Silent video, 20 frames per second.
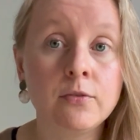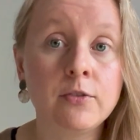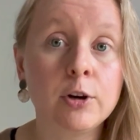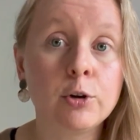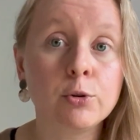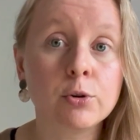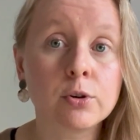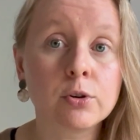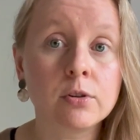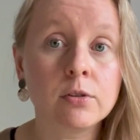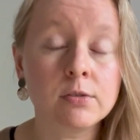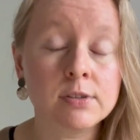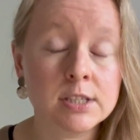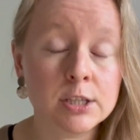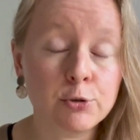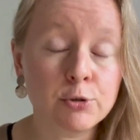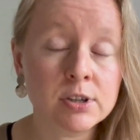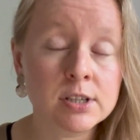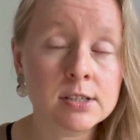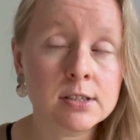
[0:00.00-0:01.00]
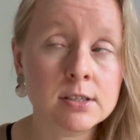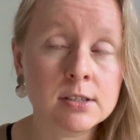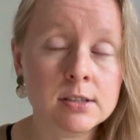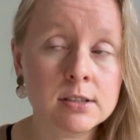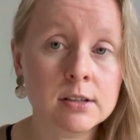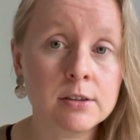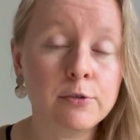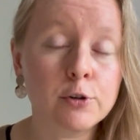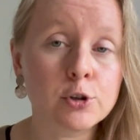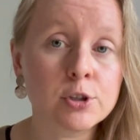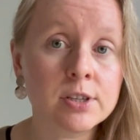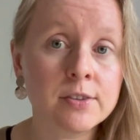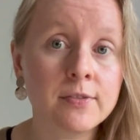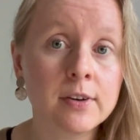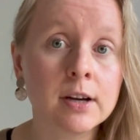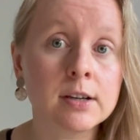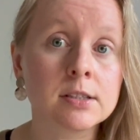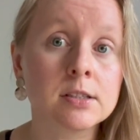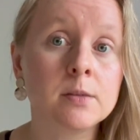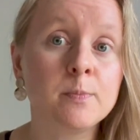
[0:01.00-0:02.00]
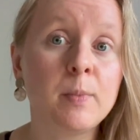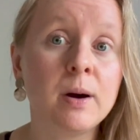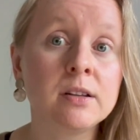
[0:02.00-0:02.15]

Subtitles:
very serious adverse effects,